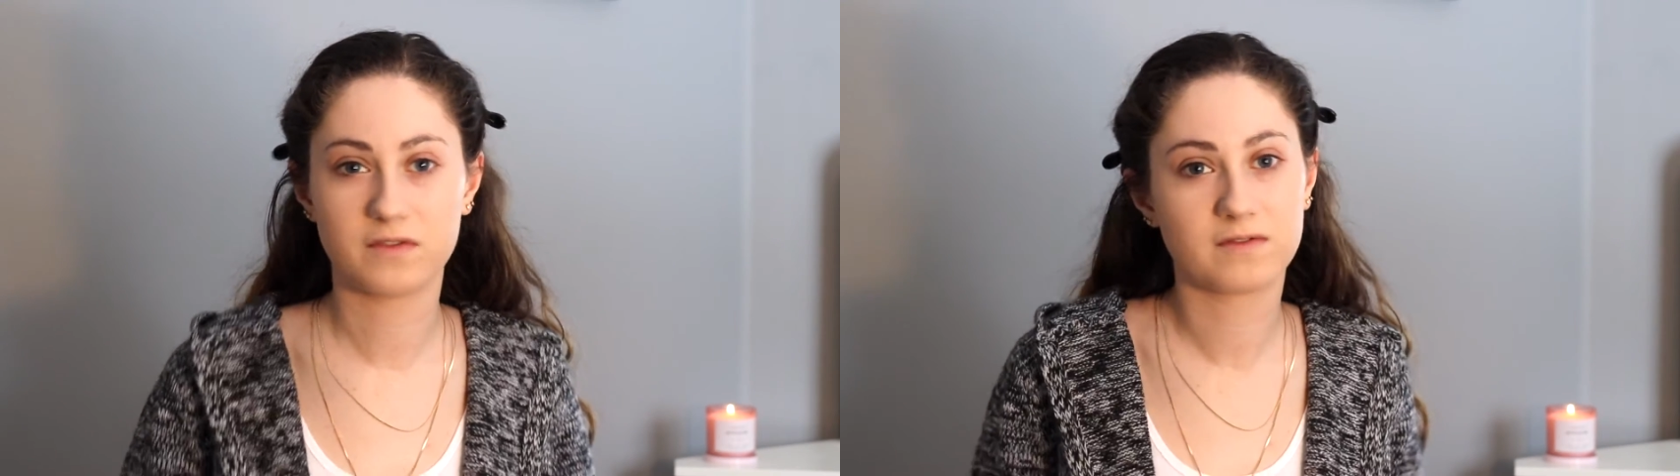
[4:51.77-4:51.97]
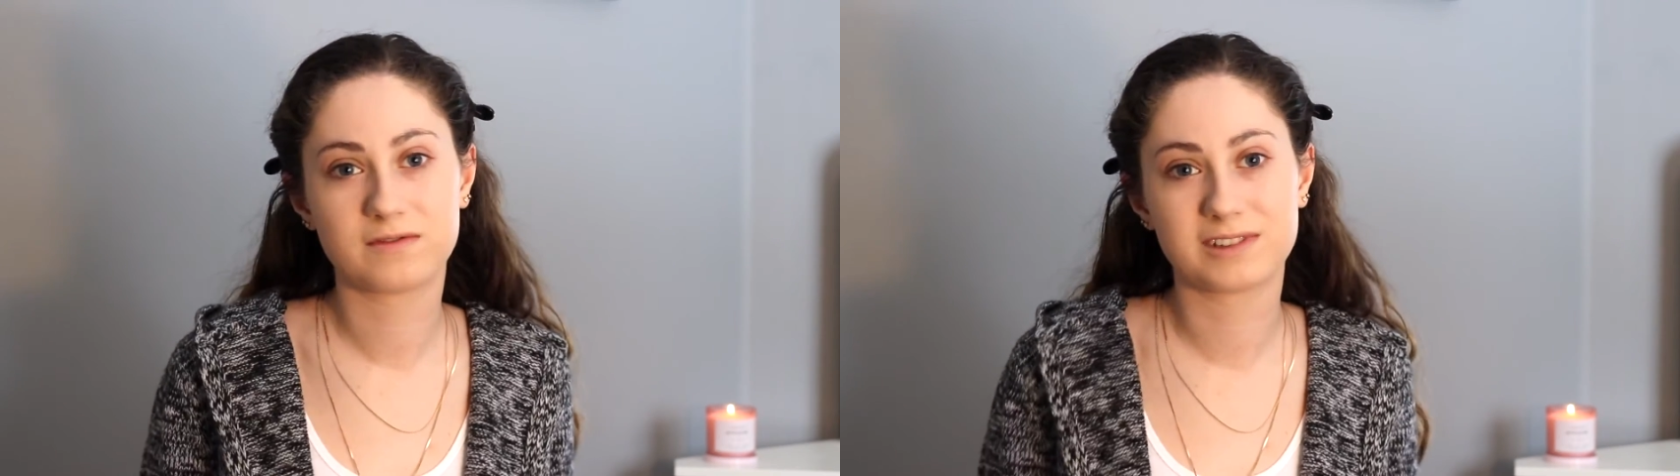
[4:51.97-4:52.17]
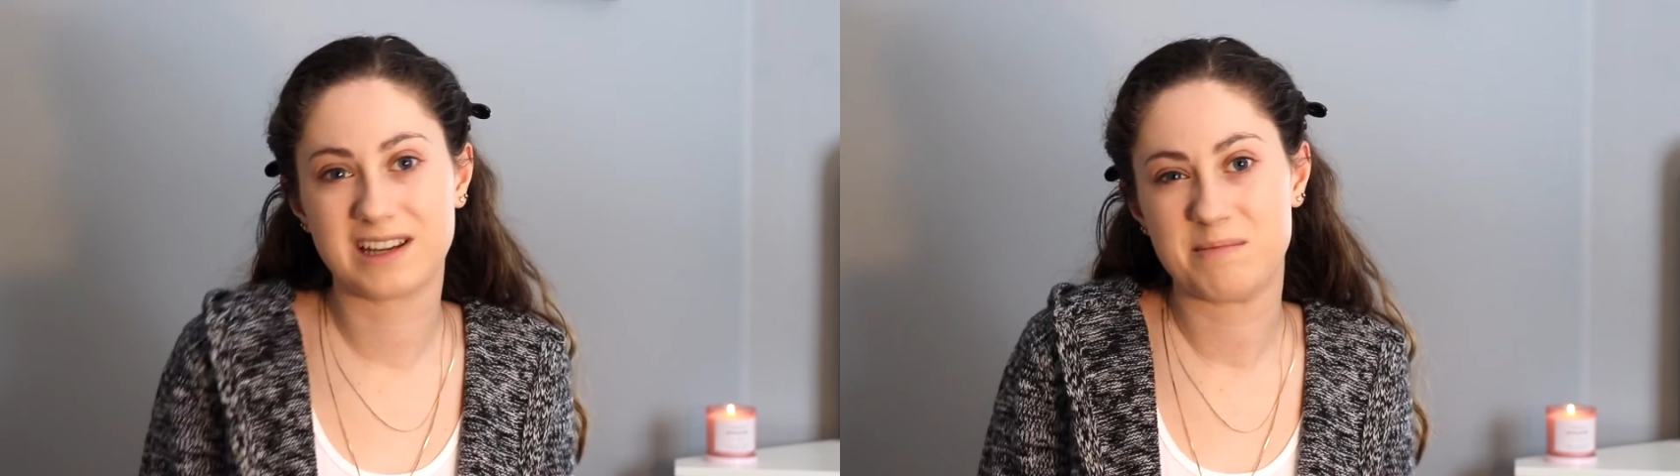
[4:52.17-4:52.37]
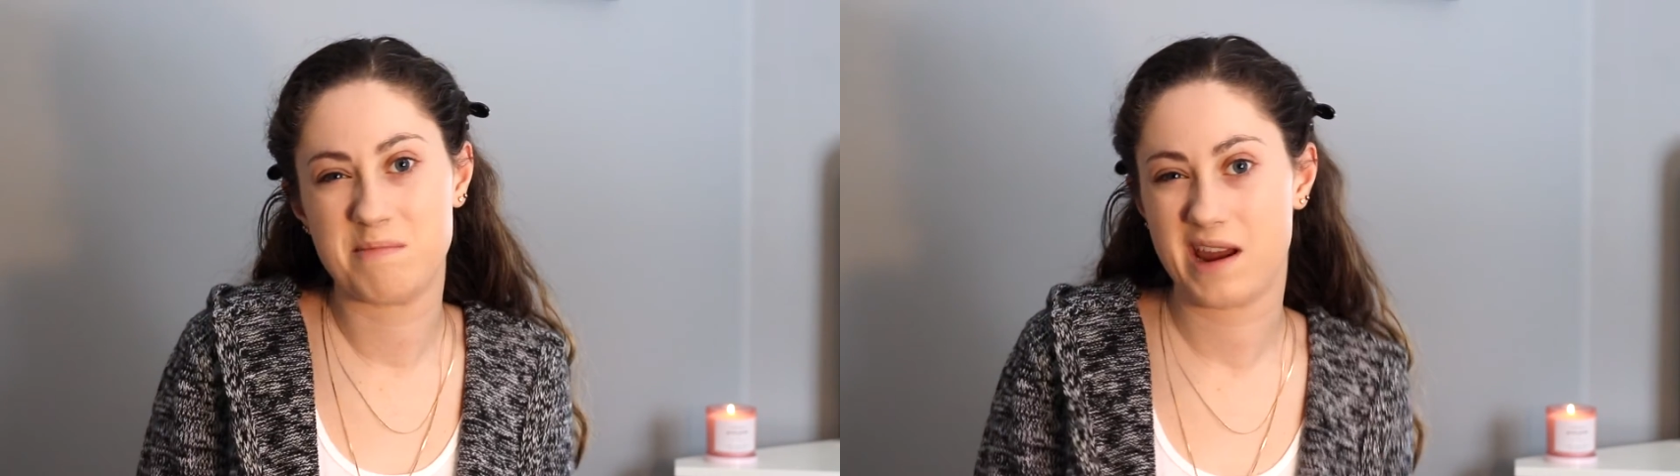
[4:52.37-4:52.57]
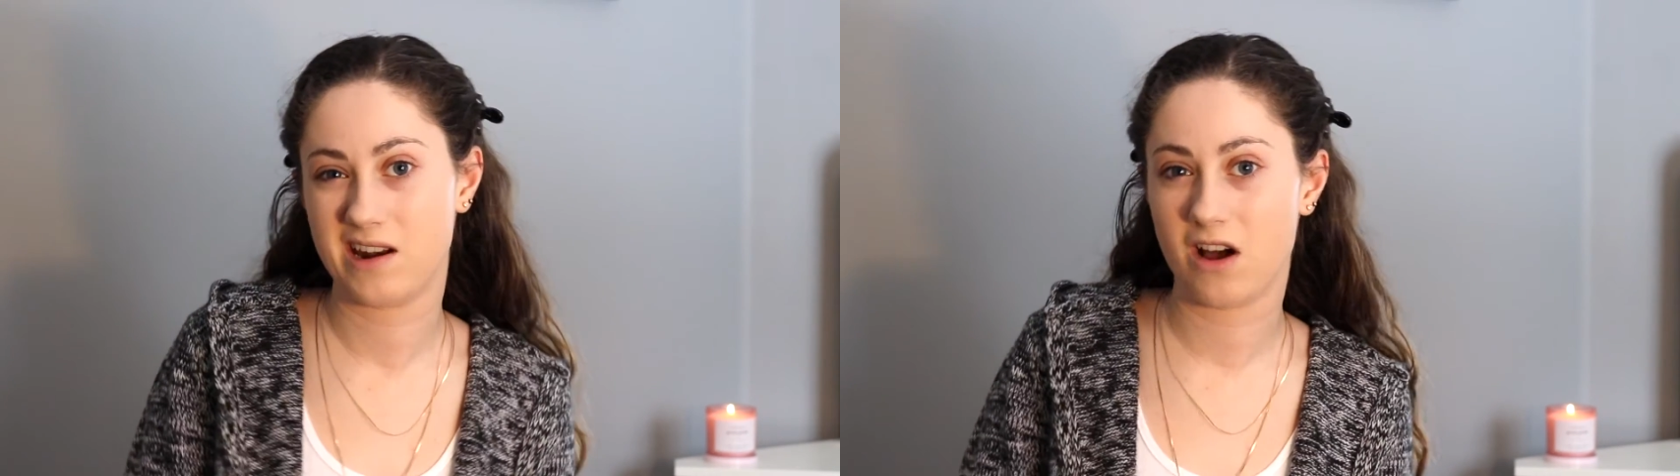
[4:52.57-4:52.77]
your
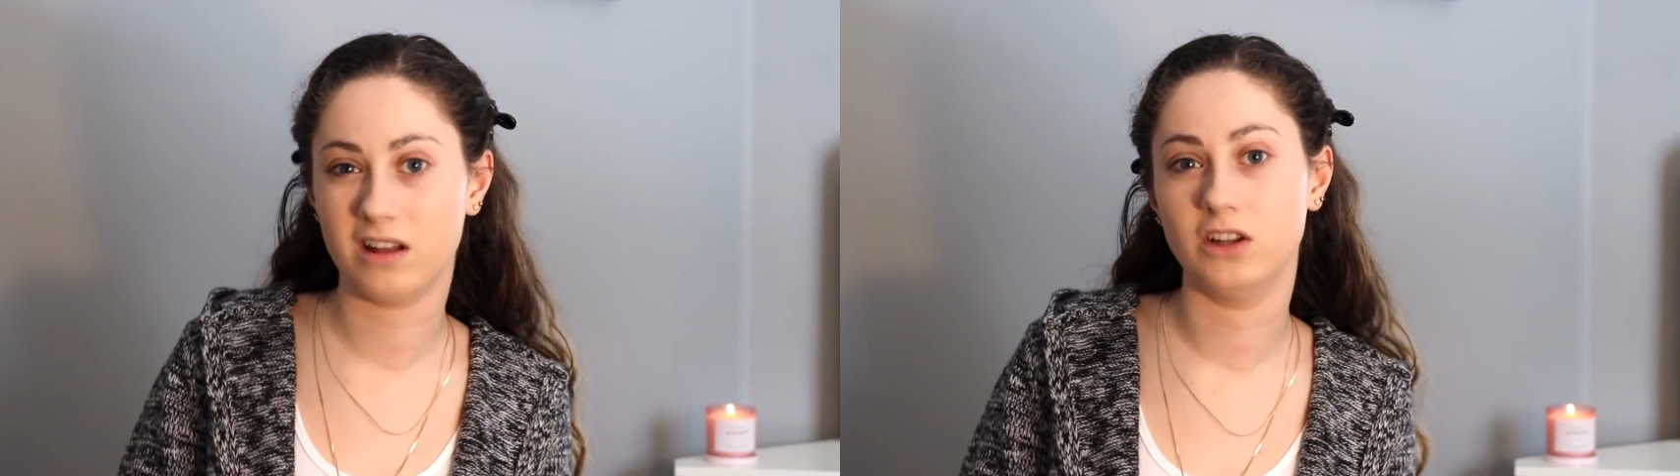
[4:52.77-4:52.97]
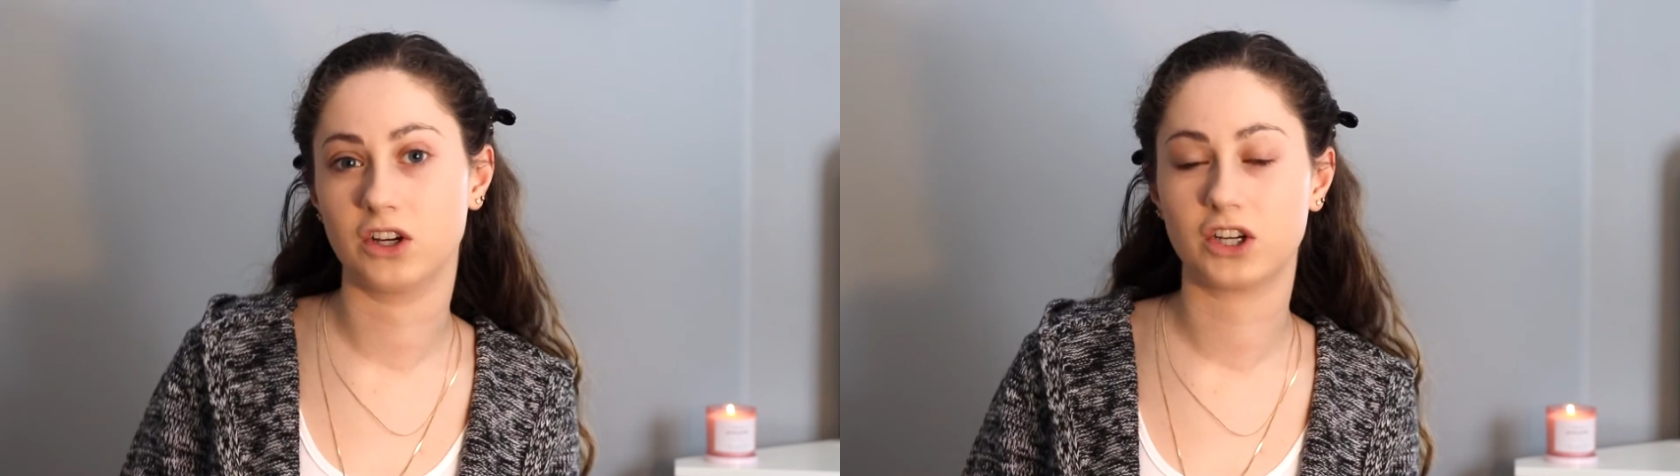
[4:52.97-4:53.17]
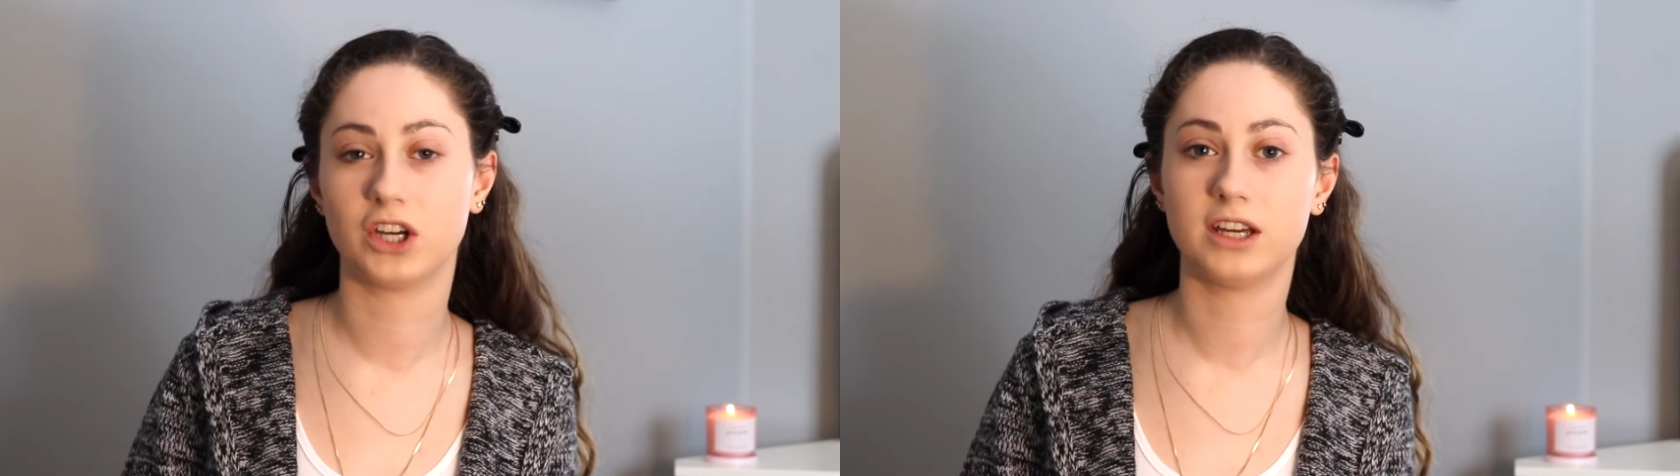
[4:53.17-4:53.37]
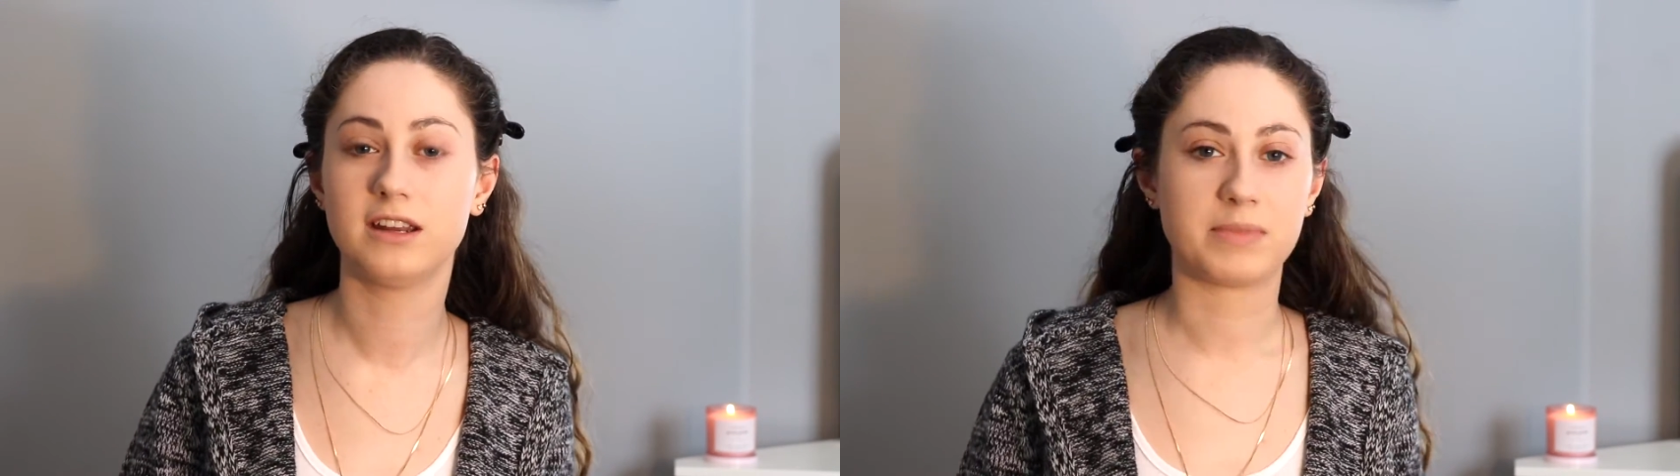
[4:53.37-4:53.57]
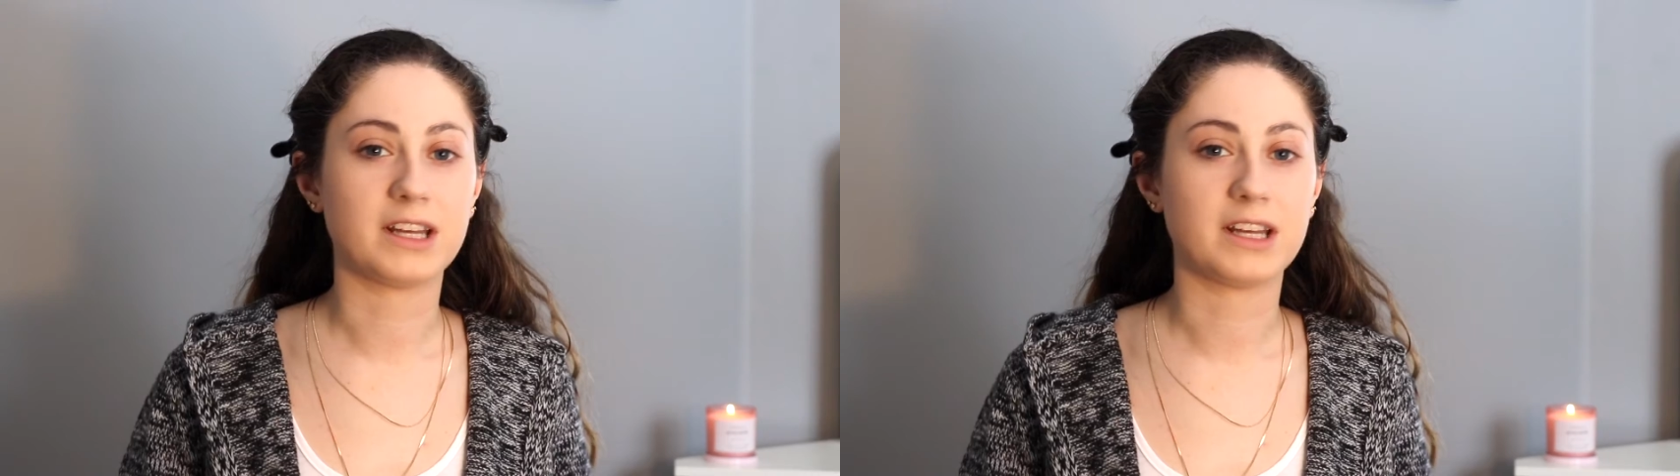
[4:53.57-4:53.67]
skin may not look good,